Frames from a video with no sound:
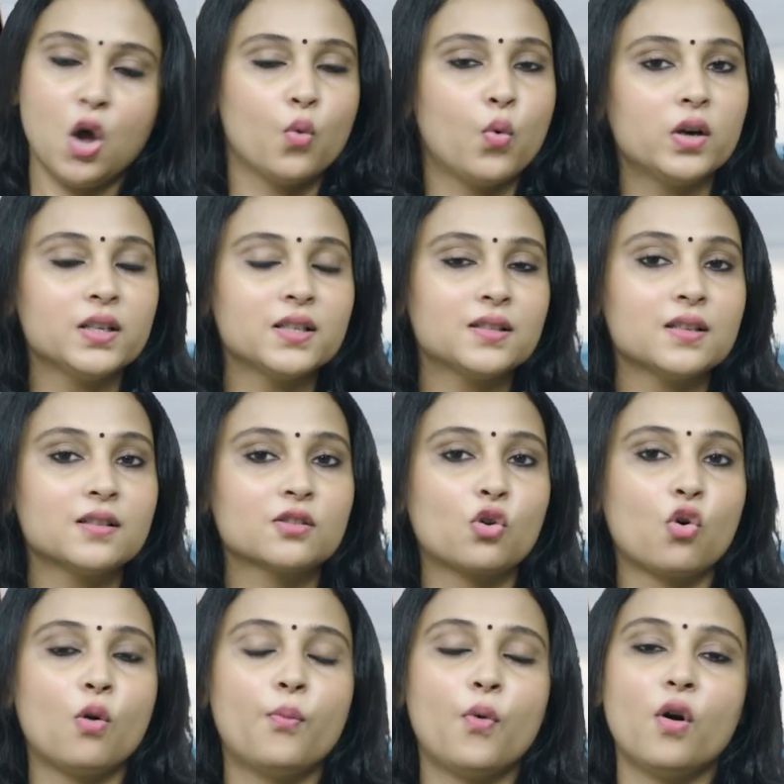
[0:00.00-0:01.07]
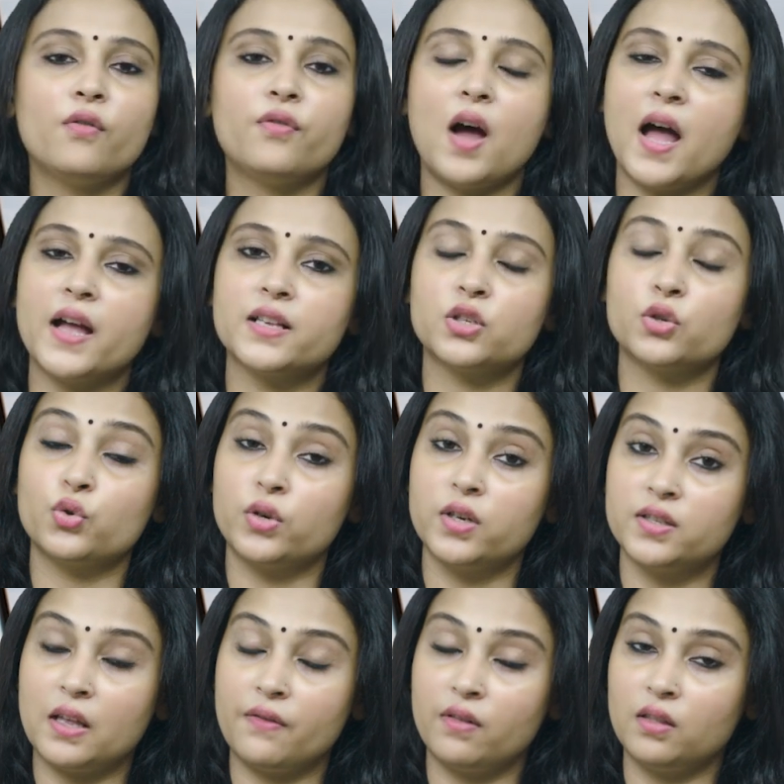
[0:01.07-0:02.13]
What is the scope of ISO
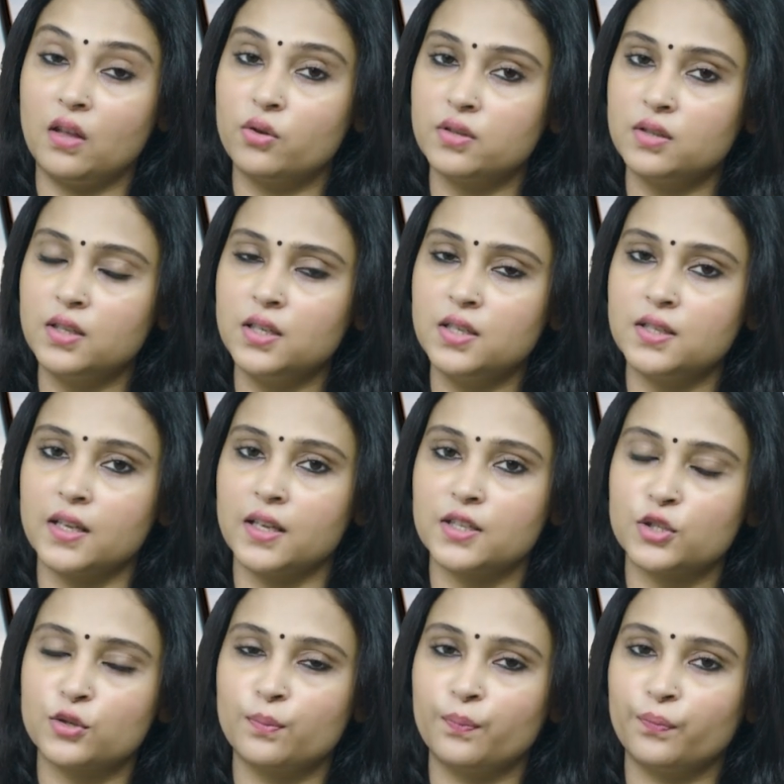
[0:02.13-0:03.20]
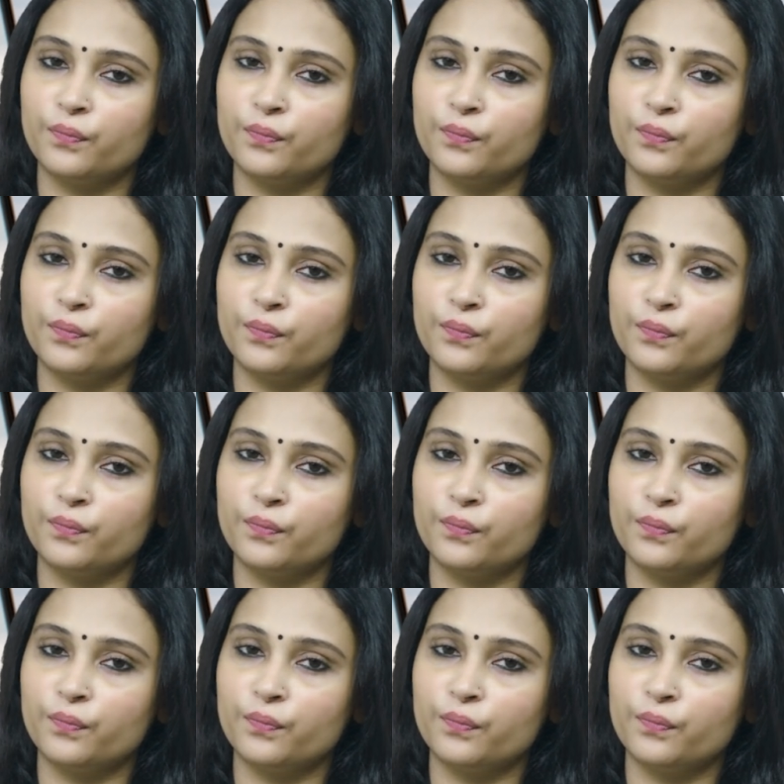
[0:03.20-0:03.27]
27036?